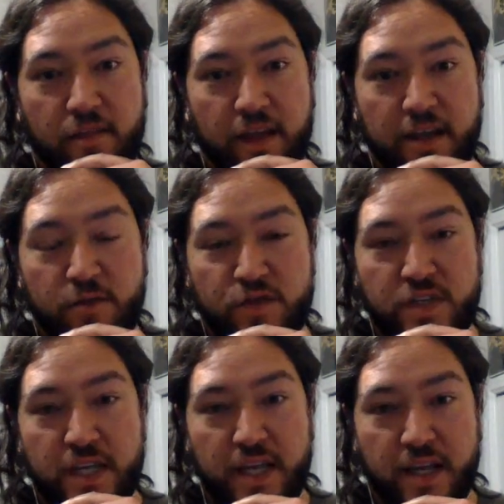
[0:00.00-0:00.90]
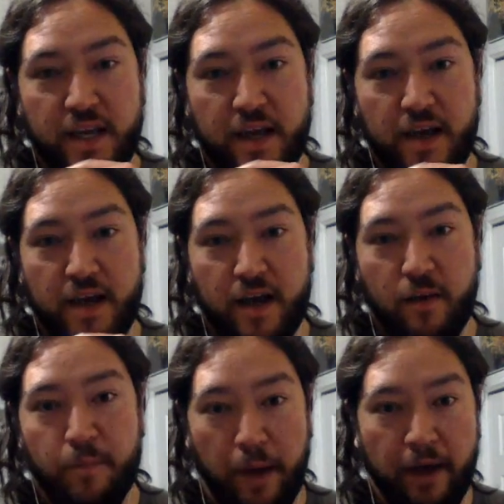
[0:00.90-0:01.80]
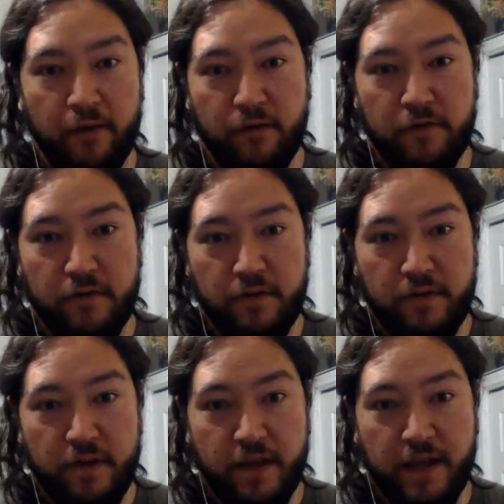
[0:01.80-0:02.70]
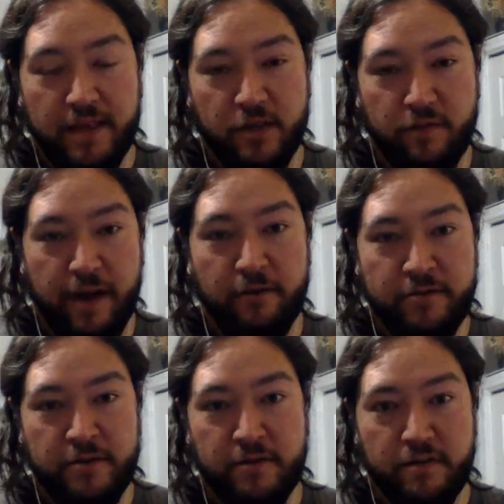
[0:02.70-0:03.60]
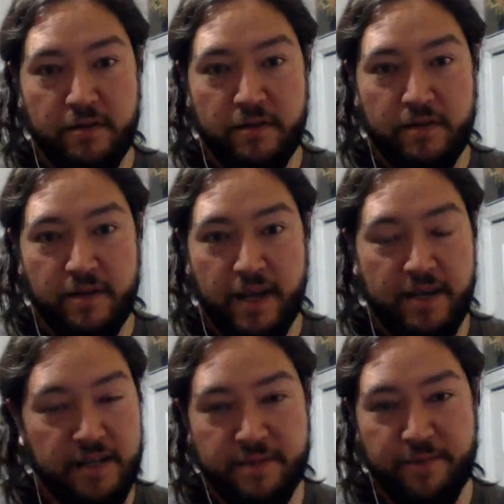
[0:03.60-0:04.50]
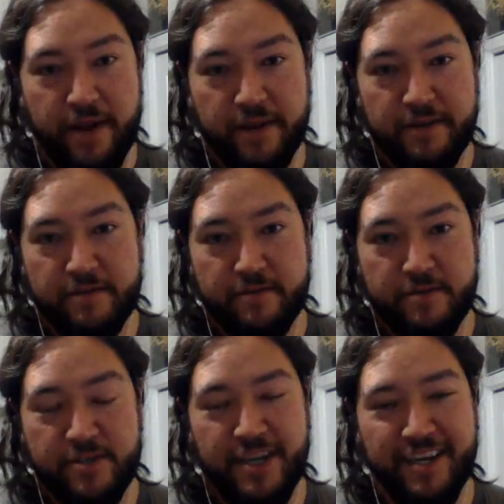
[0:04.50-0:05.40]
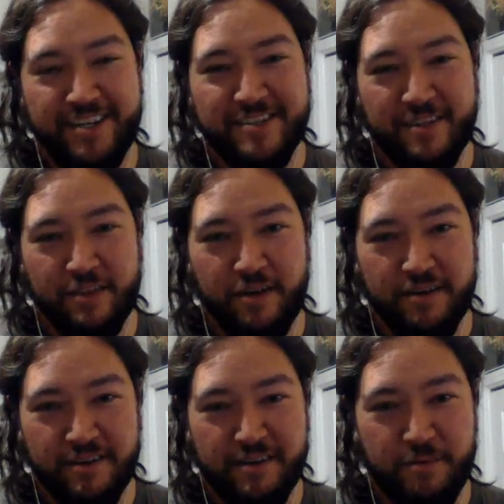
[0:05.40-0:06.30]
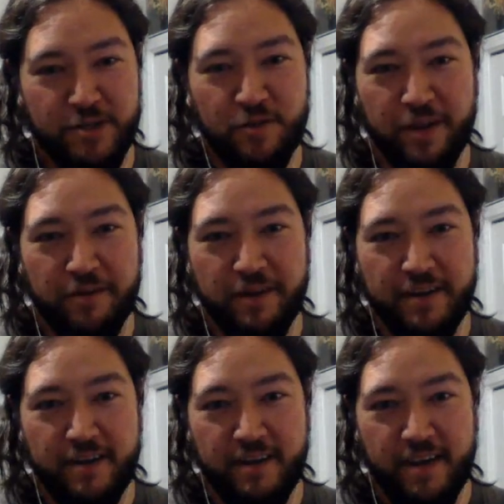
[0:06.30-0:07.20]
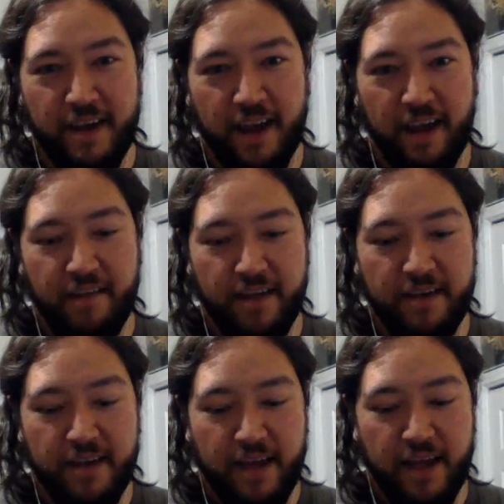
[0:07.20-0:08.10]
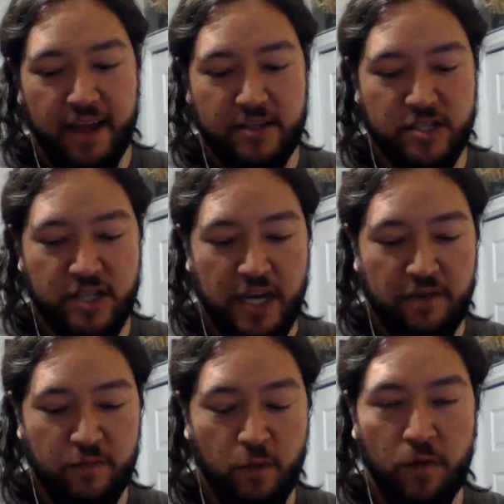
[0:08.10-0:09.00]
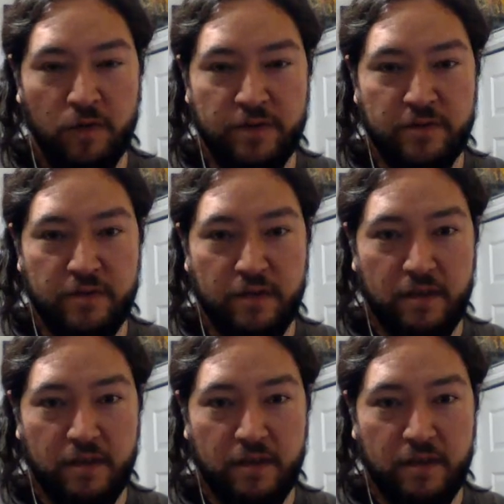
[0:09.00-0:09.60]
then you see a bottle hit the ground and doesn't break, which is just thunk, but you don't hear it, and then it just kind of rolls,